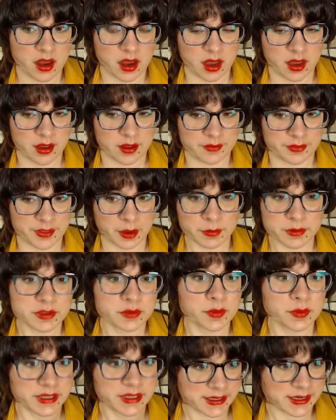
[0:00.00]
That
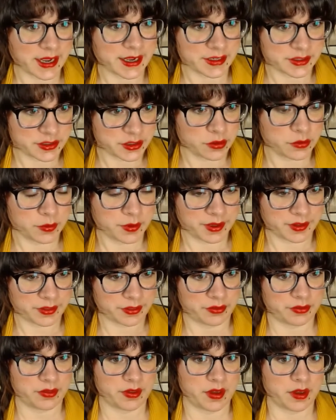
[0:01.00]
was really nice too
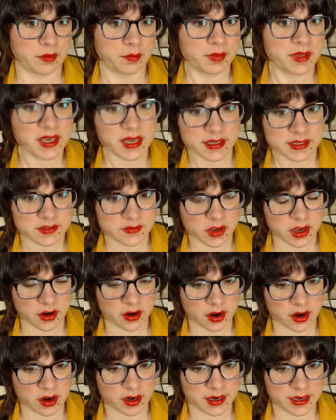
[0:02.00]
with the
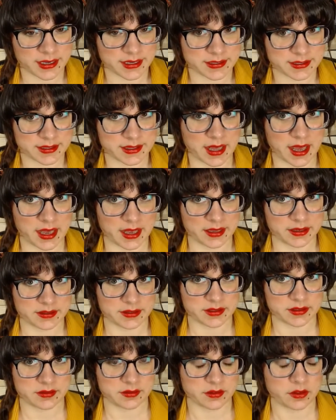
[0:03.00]
PSVR, is
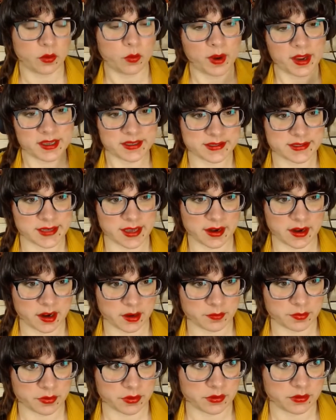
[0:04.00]
that the way it's set
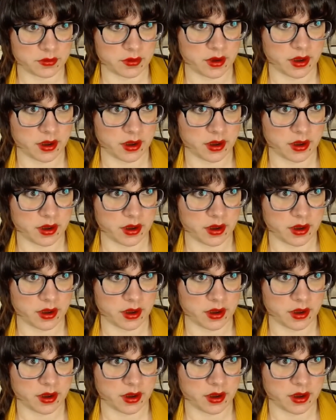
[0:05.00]
up,